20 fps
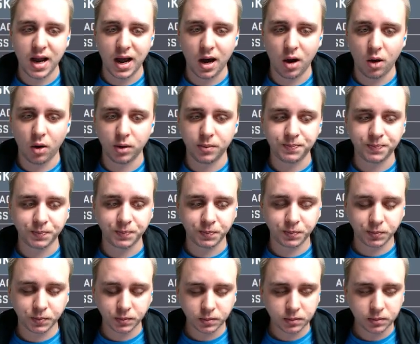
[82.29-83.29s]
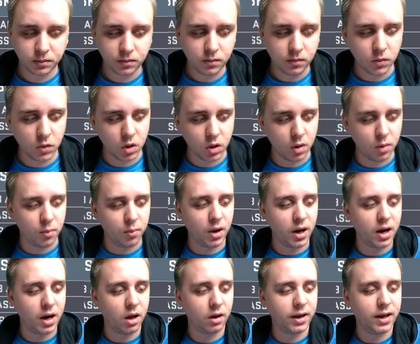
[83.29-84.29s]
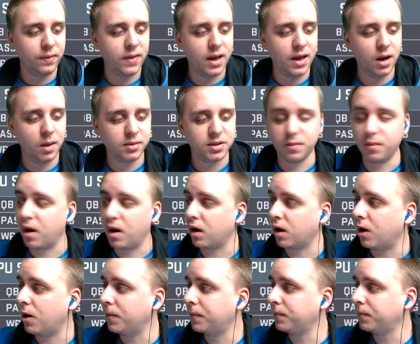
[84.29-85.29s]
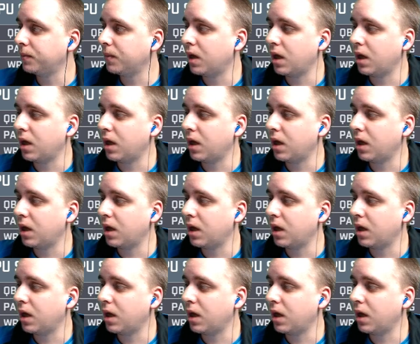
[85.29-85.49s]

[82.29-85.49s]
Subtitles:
now, but I'll get that up tomorrow.